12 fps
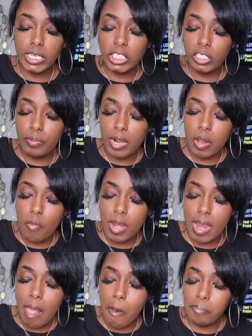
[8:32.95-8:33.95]
that she's pregnant with
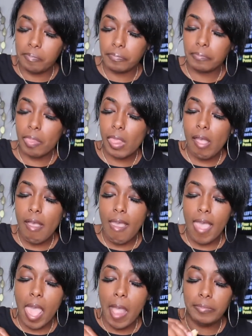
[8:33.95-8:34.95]
now,
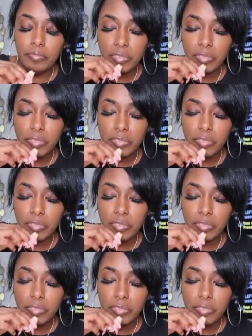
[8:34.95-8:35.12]
and